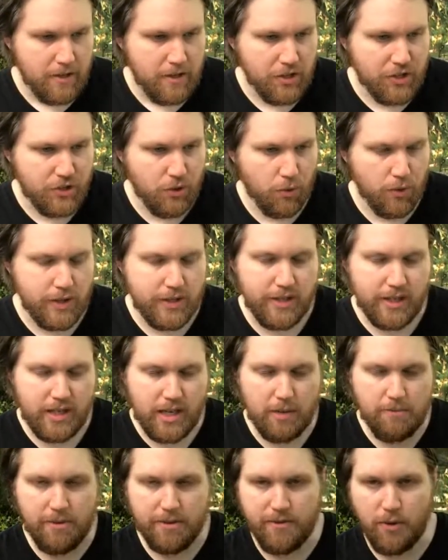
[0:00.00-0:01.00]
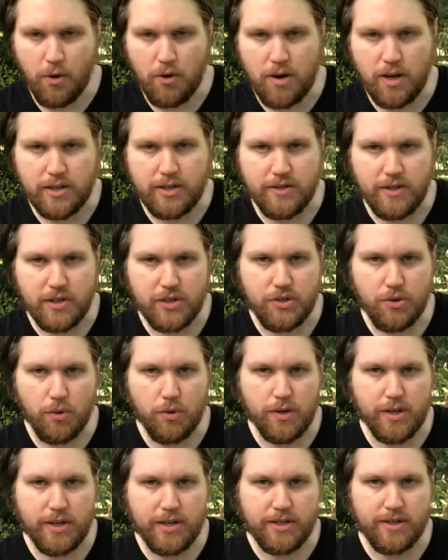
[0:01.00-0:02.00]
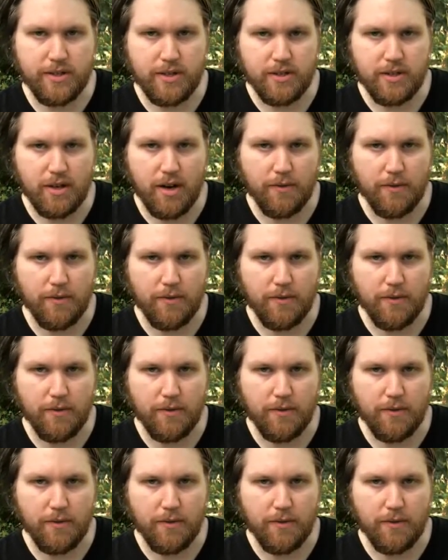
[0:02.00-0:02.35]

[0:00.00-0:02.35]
the stories that come before us and the stories